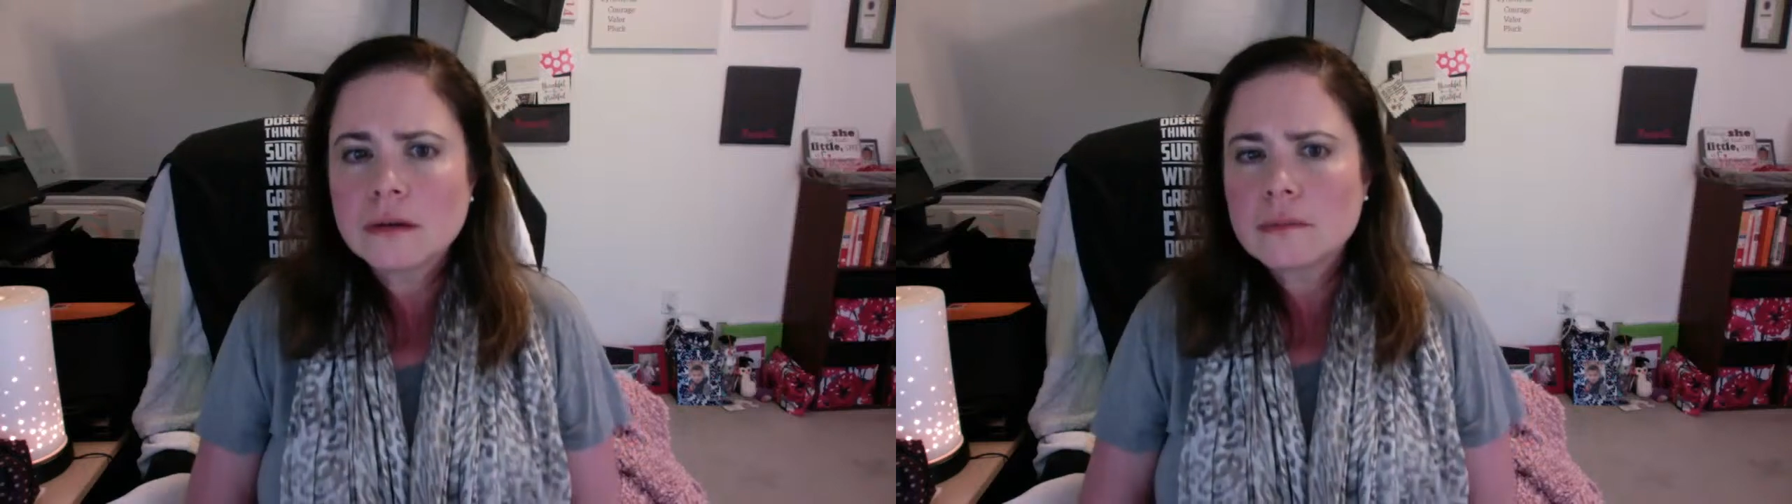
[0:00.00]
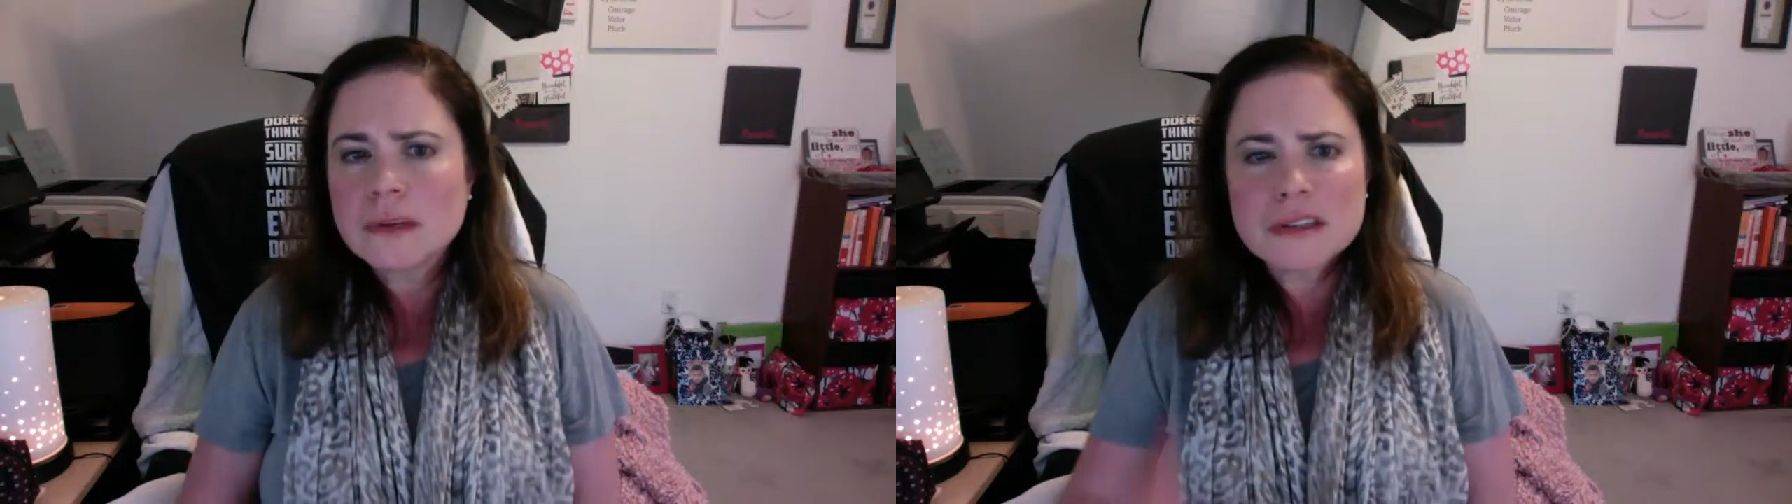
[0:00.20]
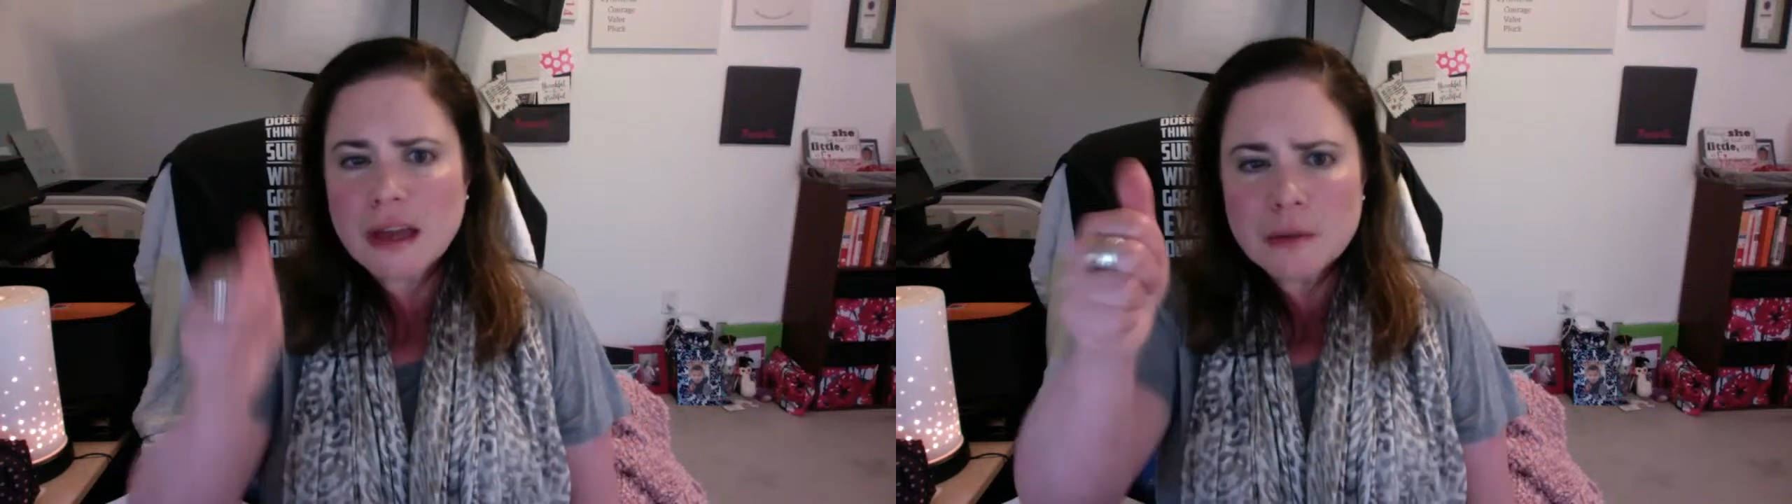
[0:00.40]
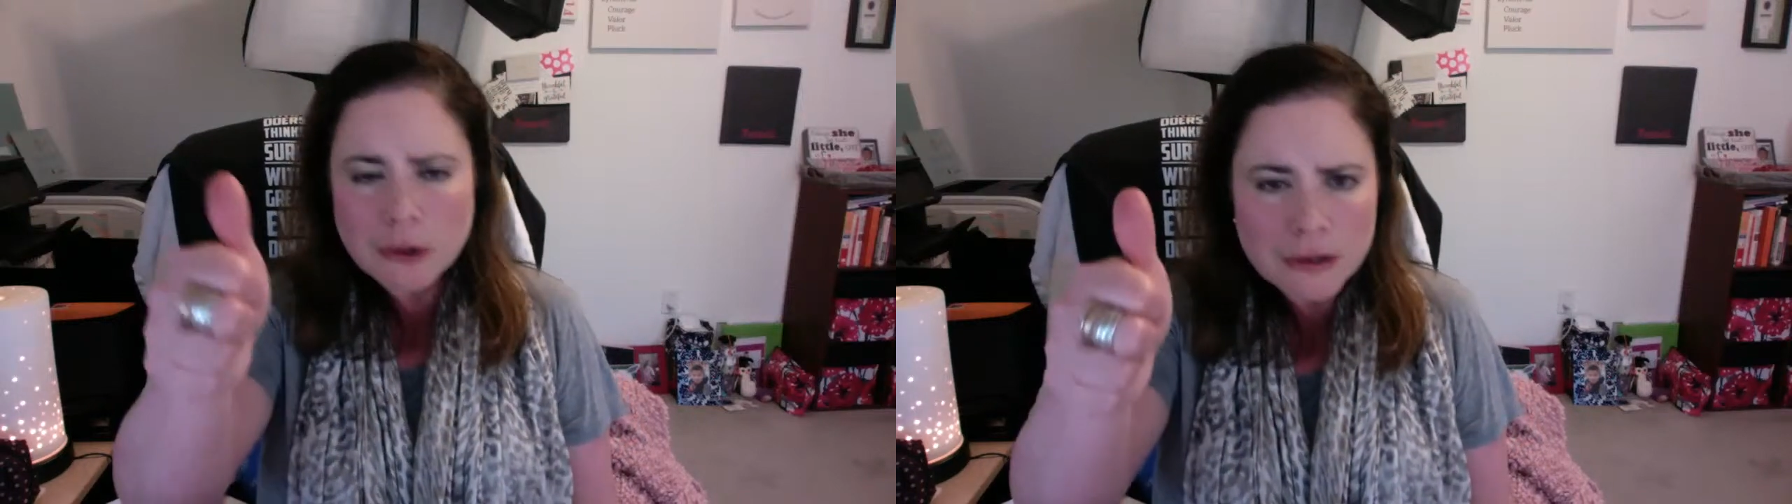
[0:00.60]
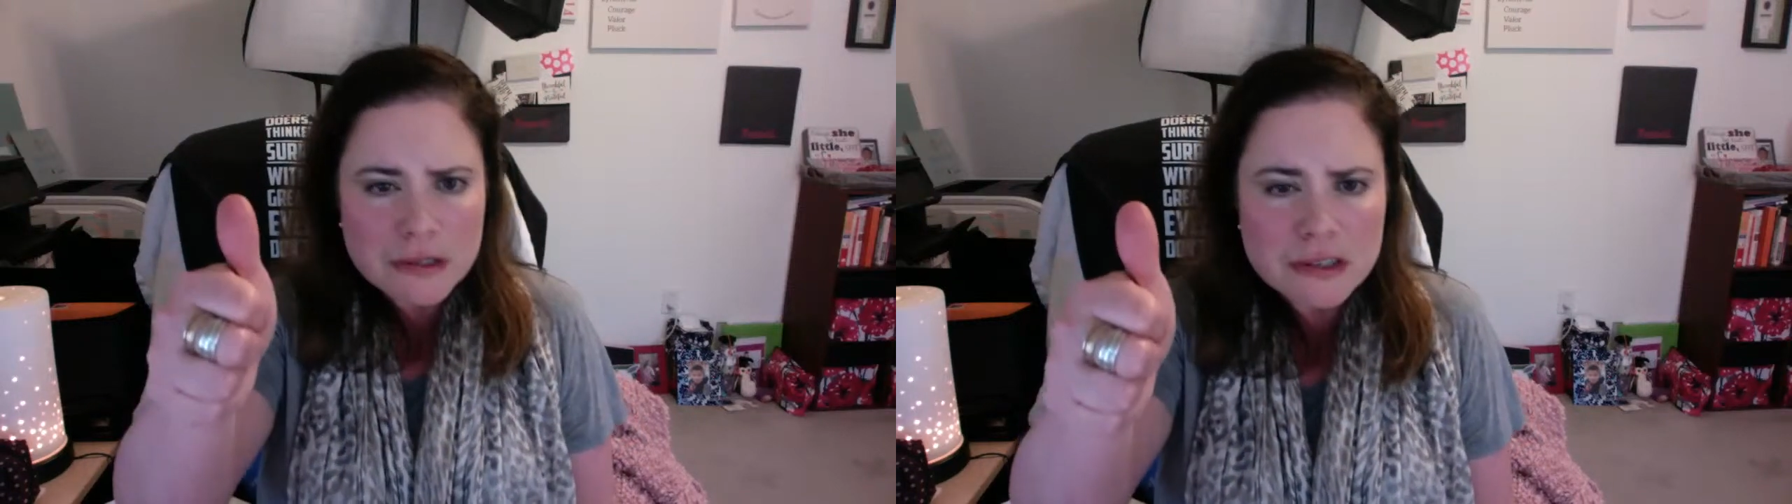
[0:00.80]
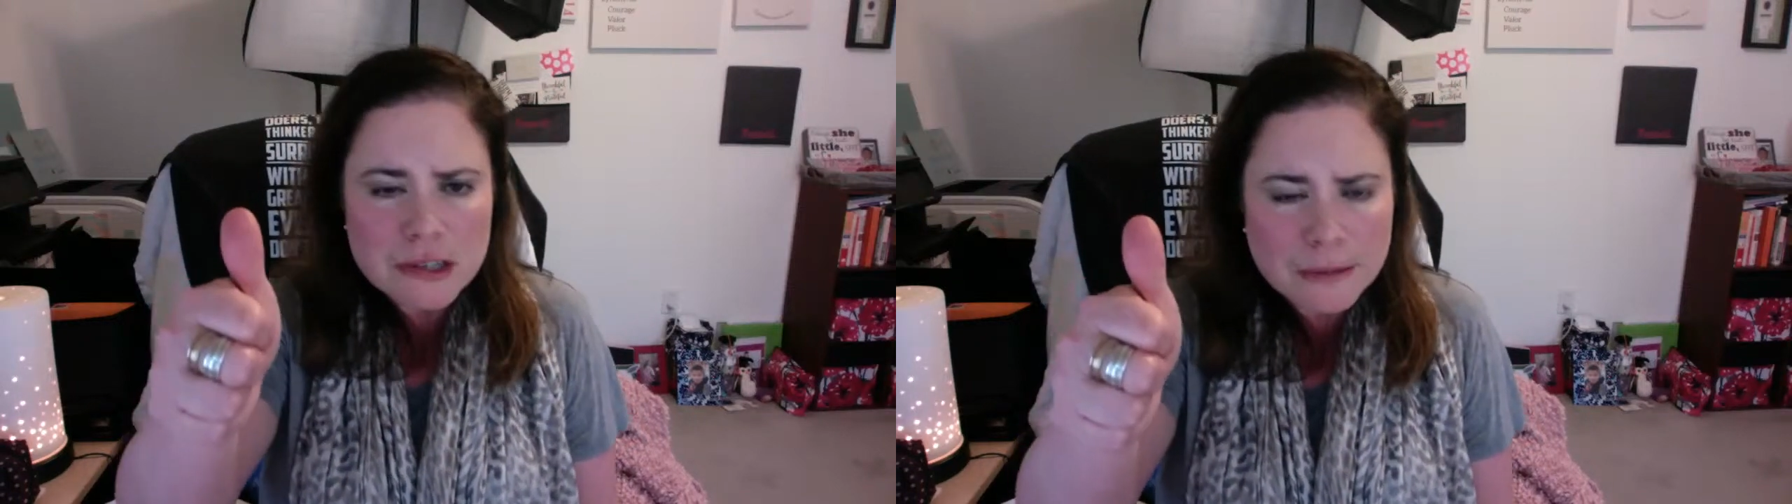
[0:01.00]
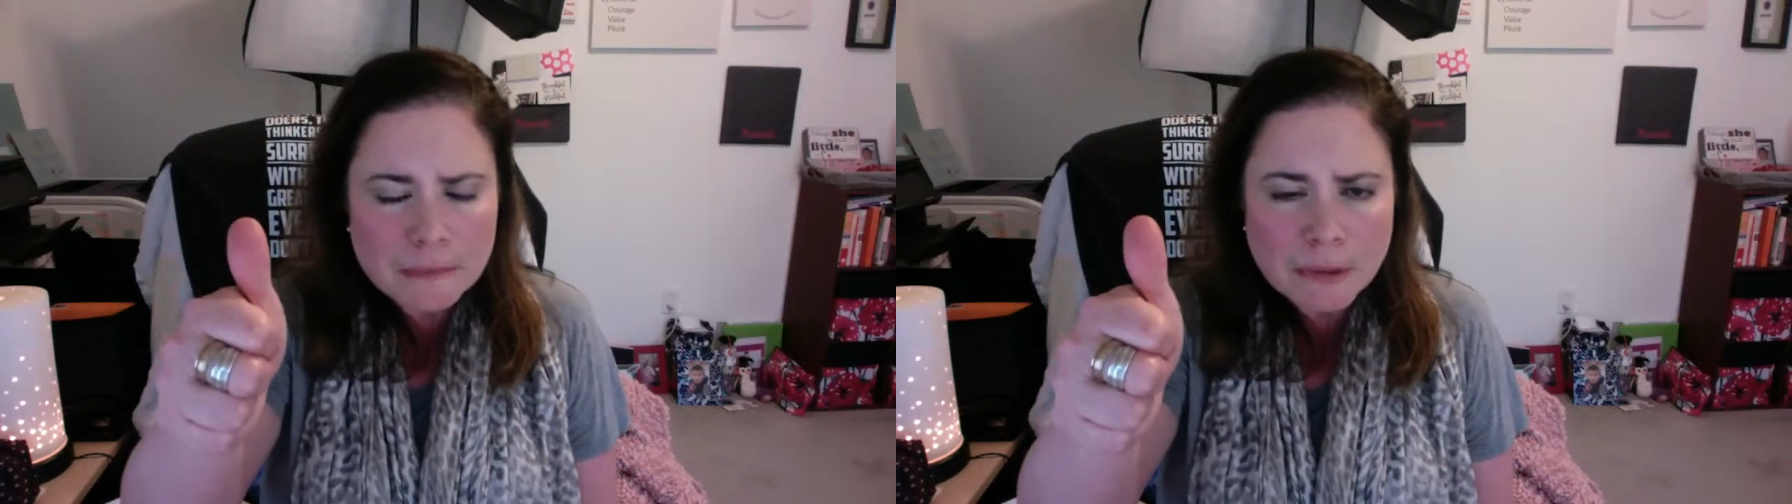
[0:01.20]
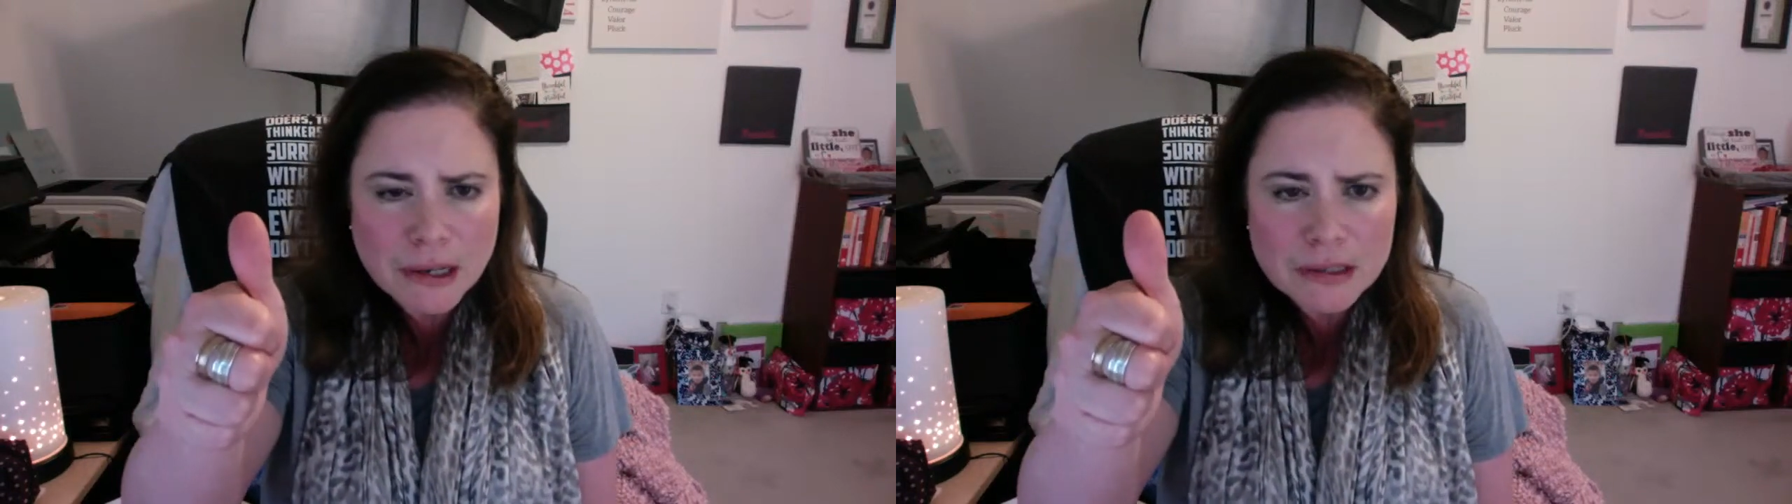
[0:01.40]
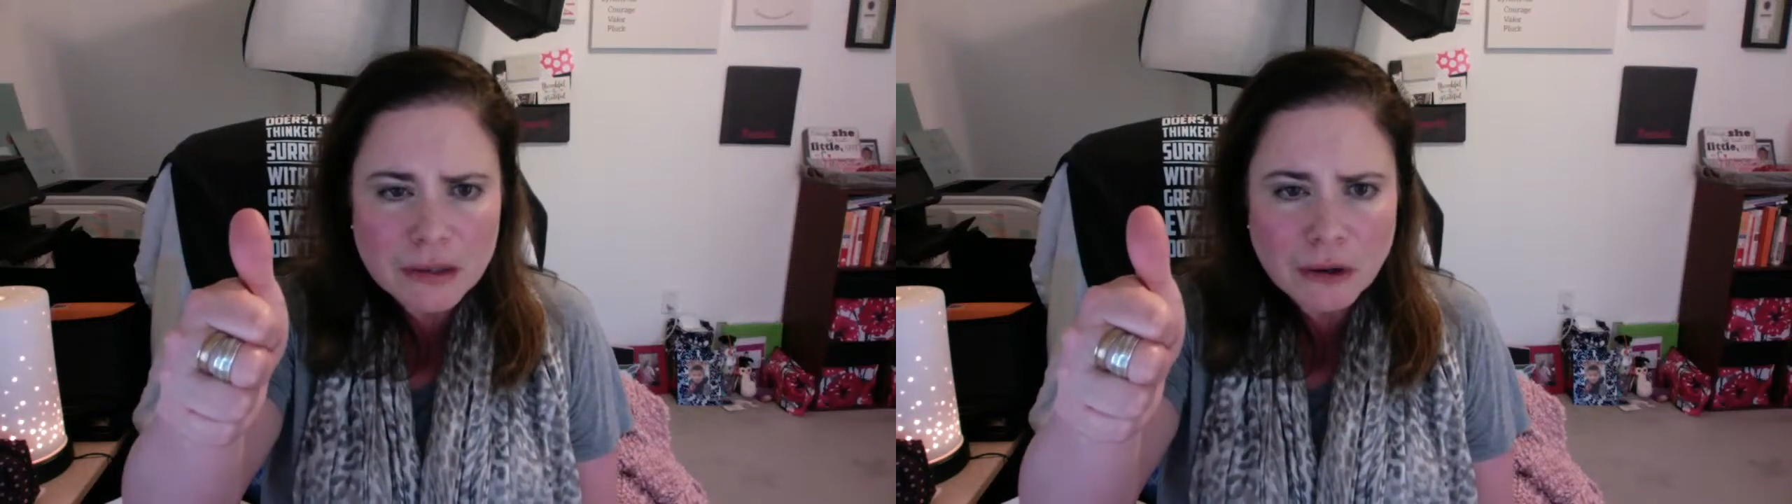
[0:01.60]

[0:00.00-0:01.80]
because I work as a chief branding